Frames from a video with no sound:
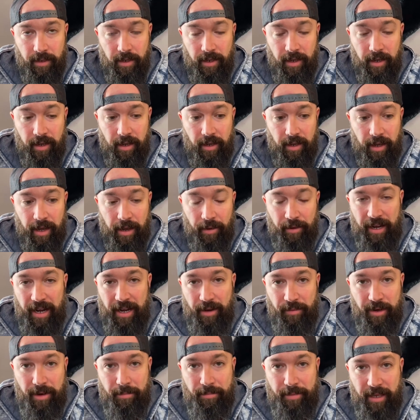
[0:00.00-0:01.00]
I kind
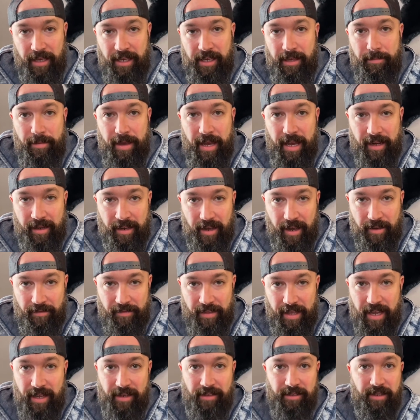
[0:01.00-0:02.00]
of want to piggyback off
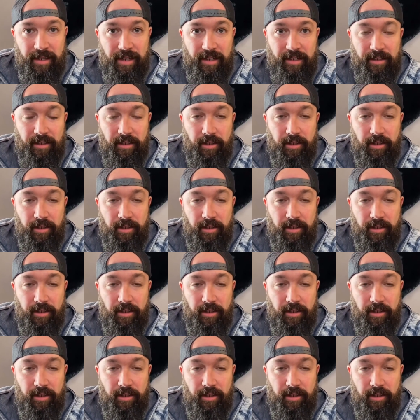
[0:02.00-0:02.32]
that and talk